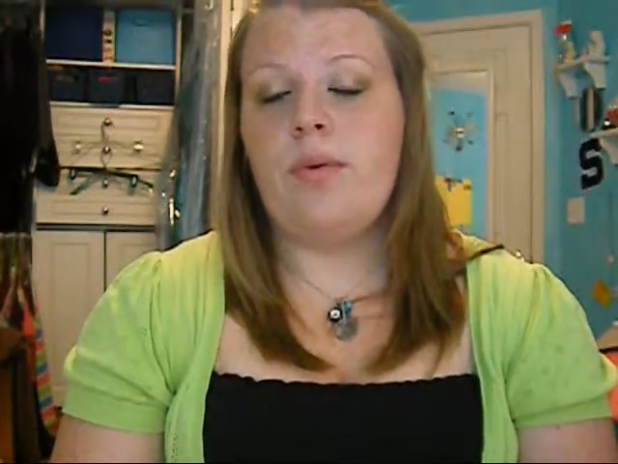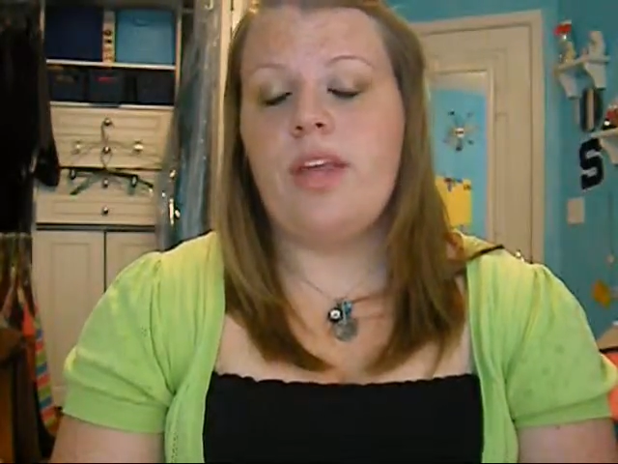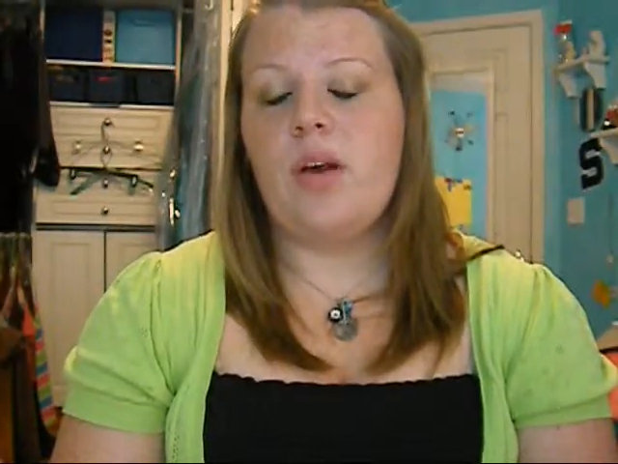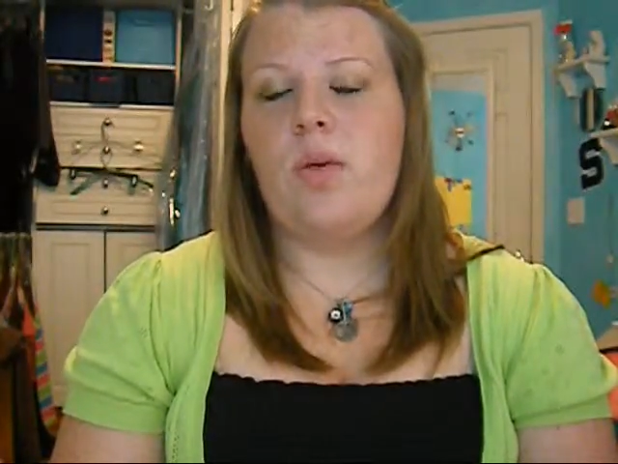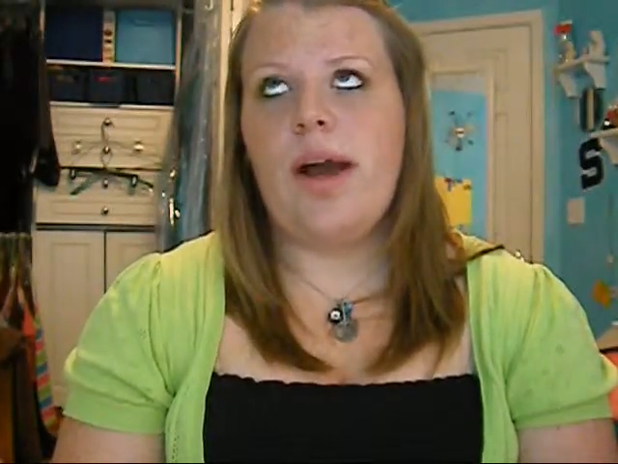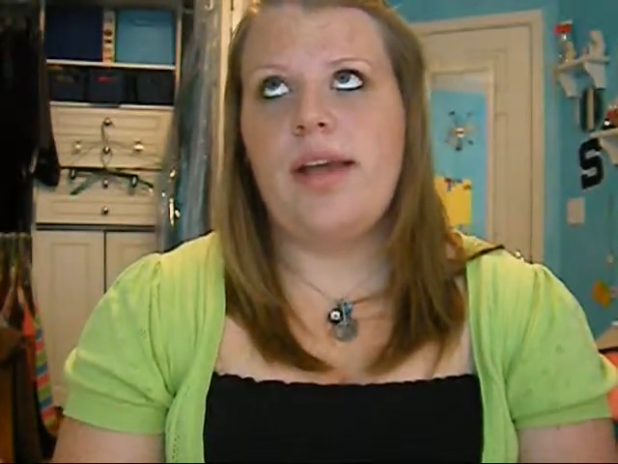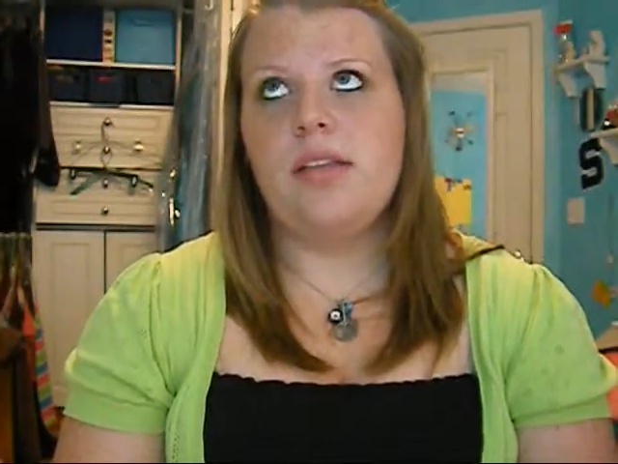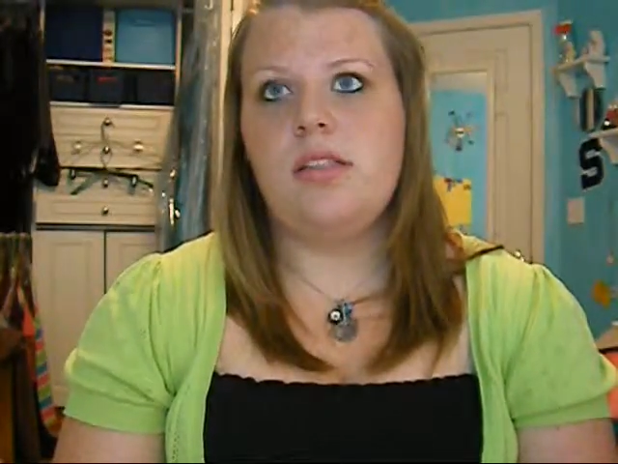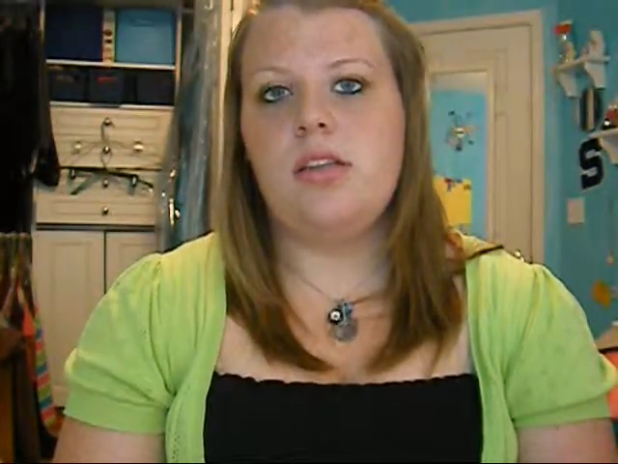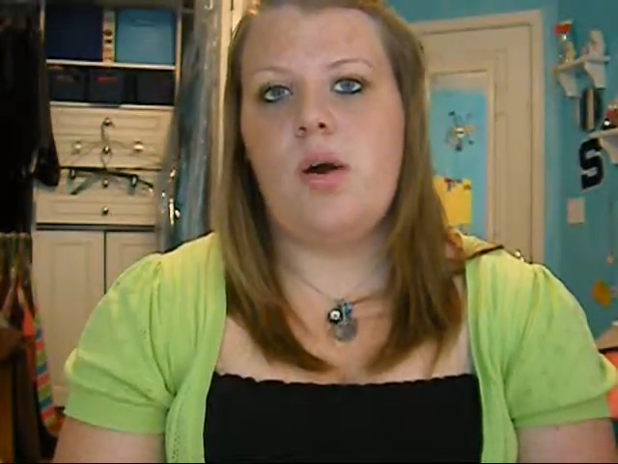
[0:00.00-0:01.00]
And we're like, why
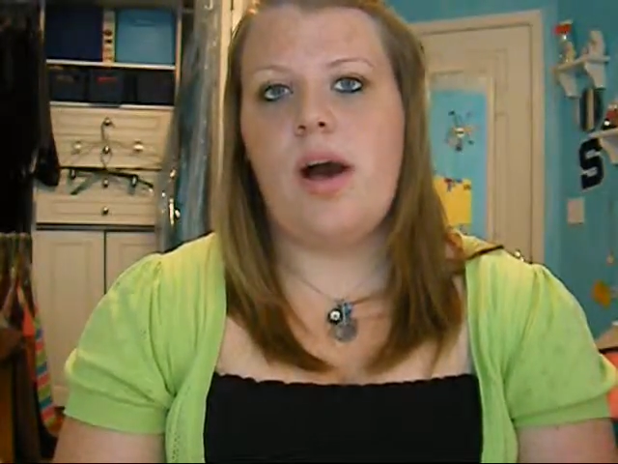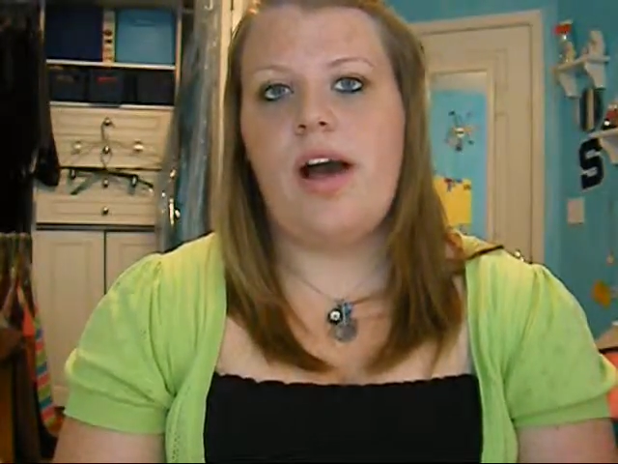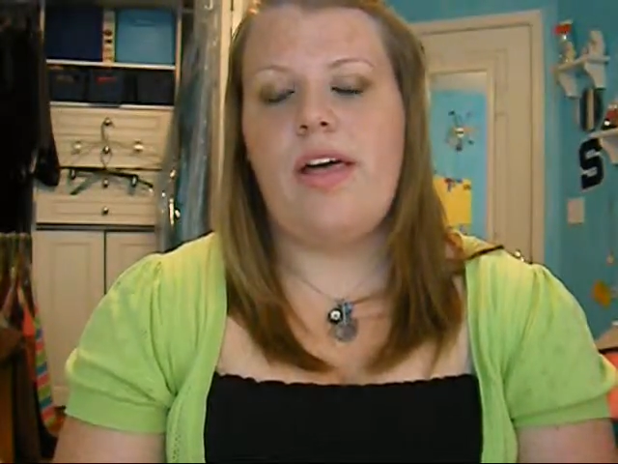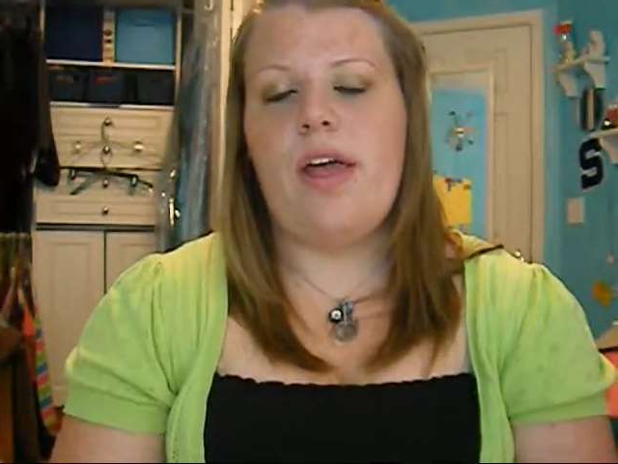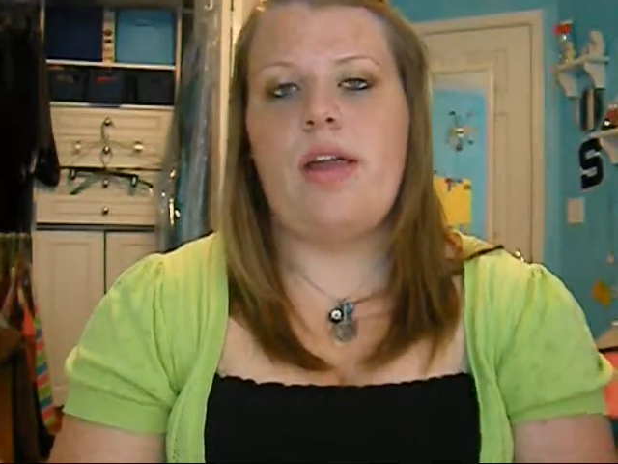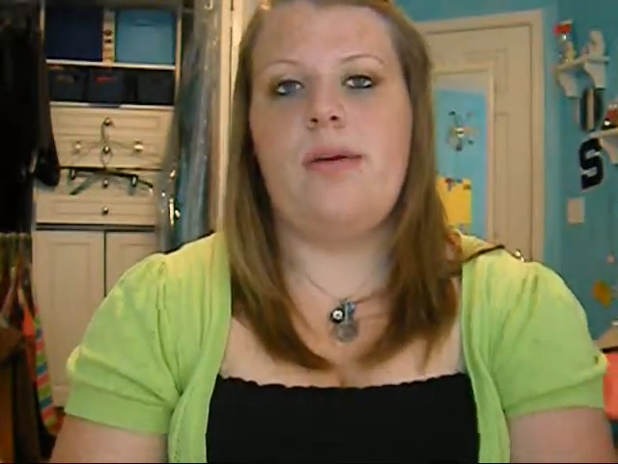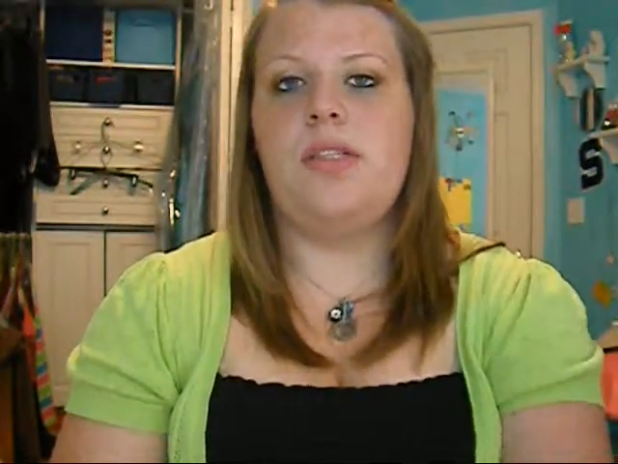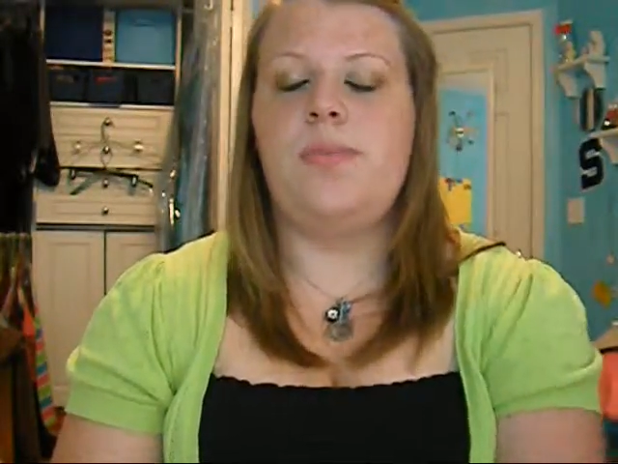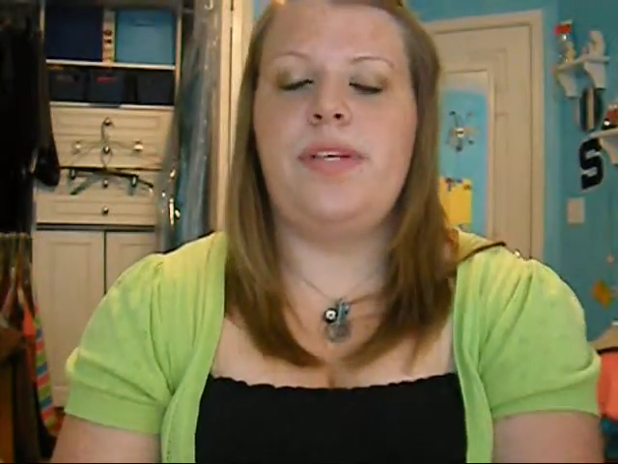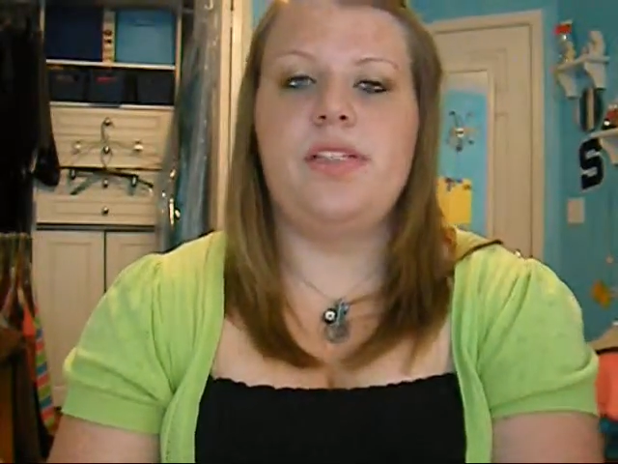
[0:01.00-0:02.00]
is it so hot? And
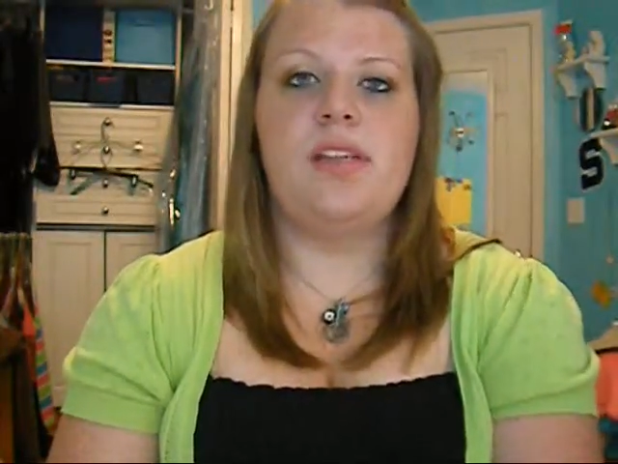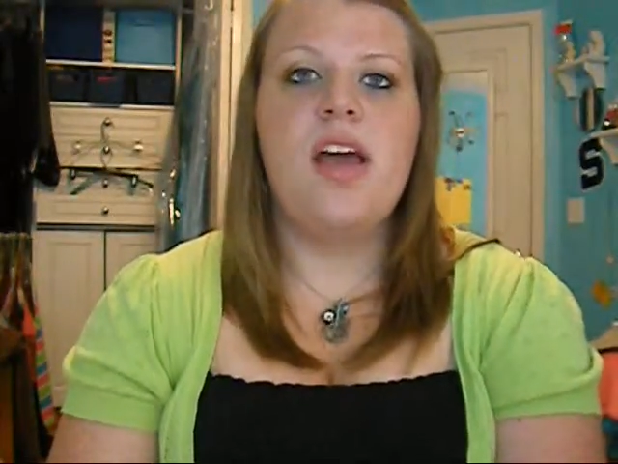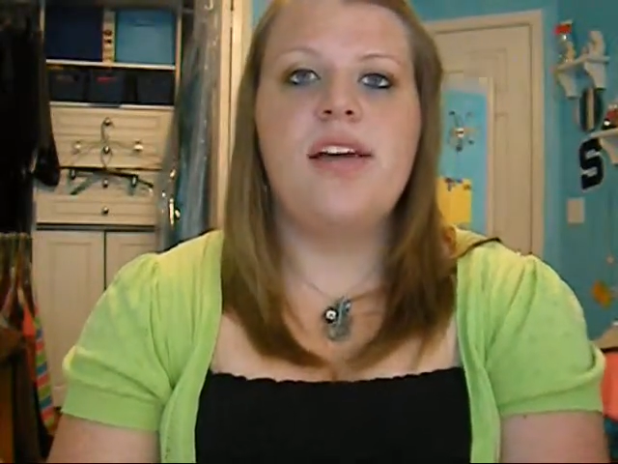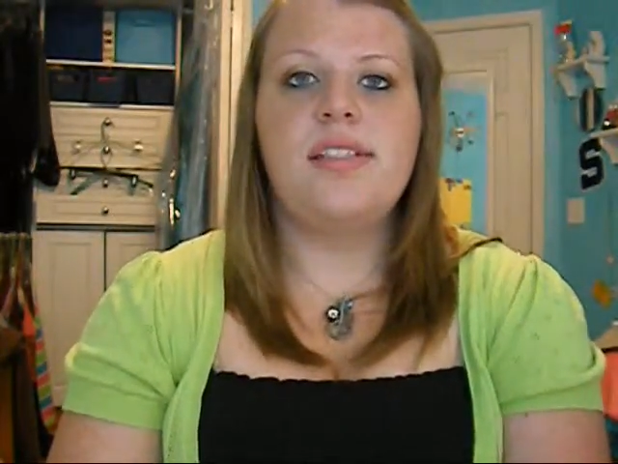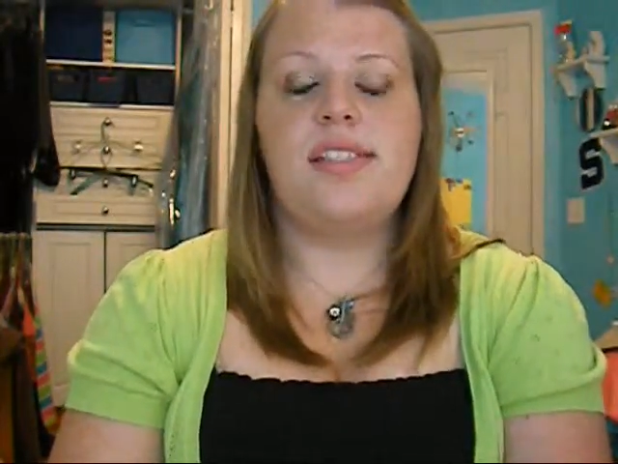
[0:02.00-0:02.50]
it's because